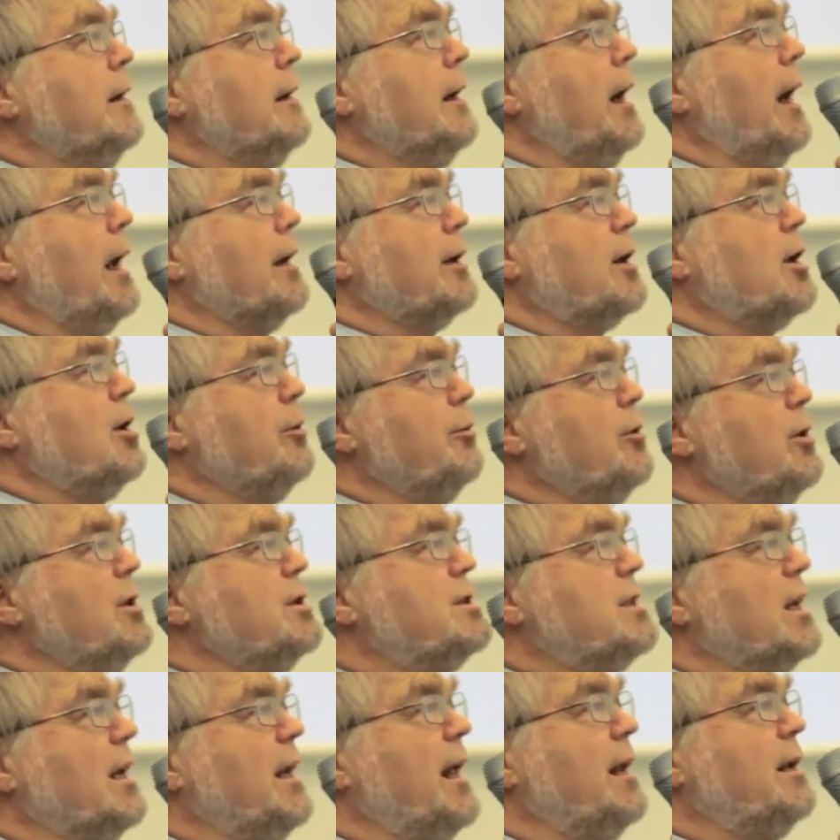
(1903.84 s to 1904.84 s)
And
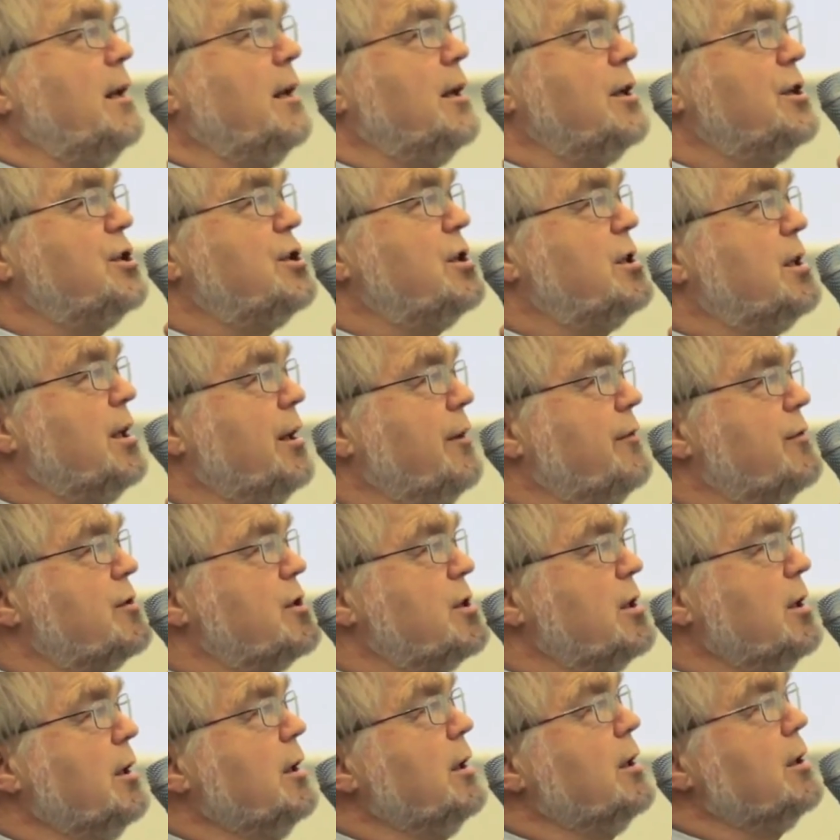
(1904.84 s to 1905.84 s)
community-led
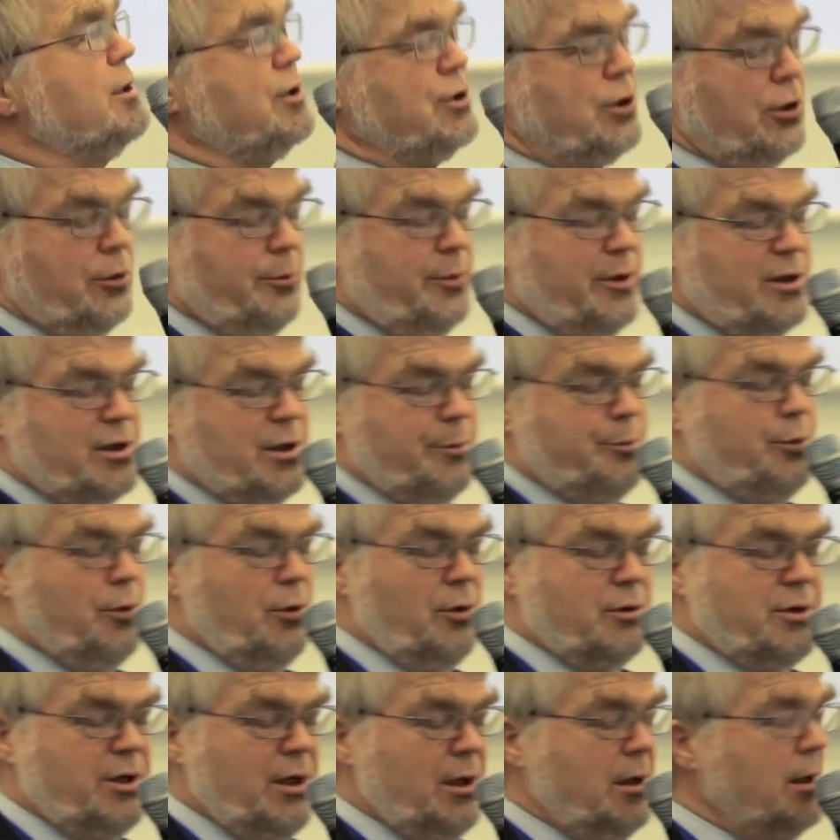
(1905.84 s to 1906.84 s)
initiatives should be
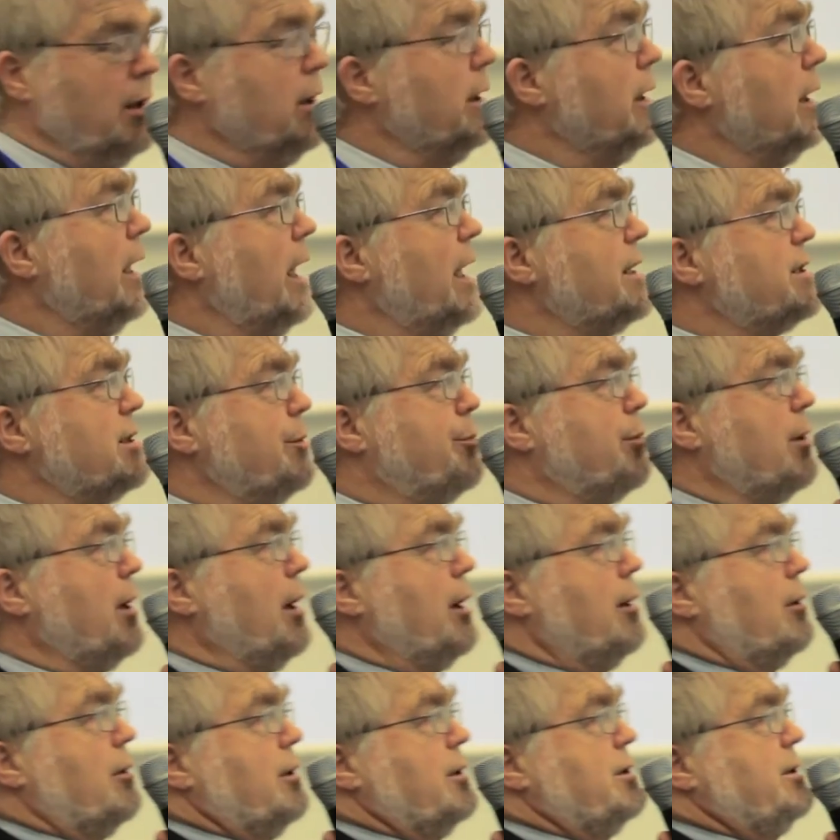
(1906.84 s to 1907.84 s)
supported as a
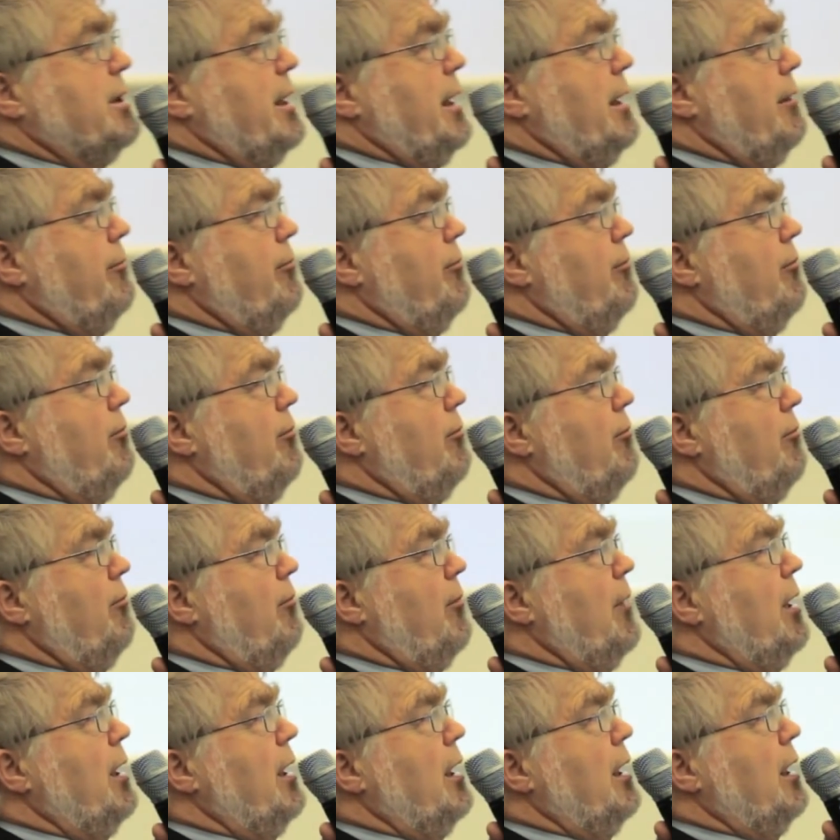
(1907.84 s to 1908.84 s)
priority.
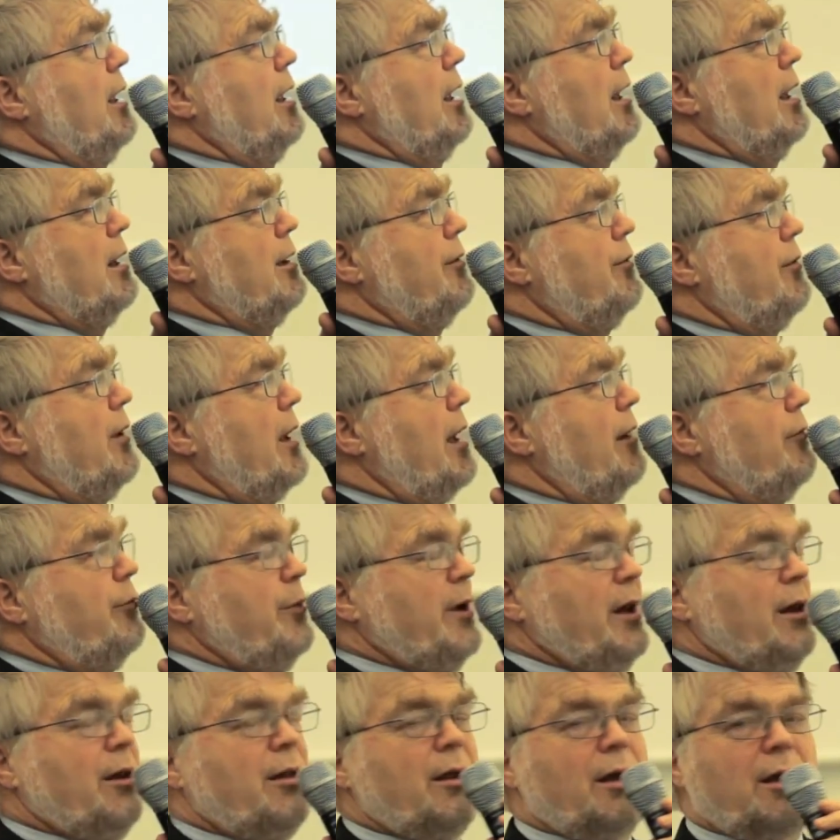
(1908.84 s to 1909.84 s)
And if you have
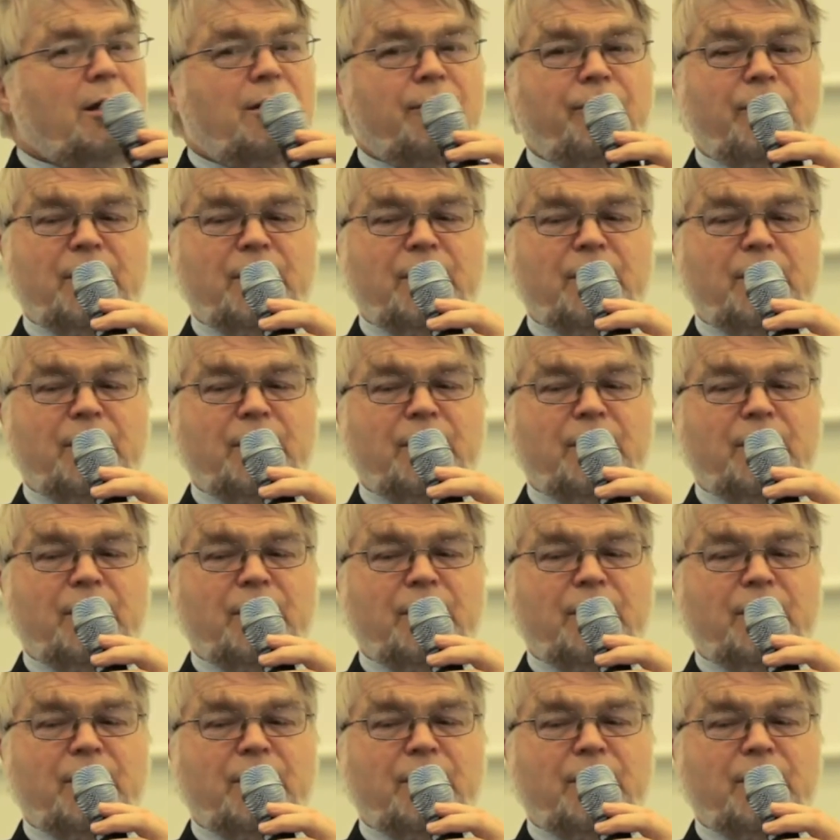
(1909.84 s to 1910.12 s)
been, thank you for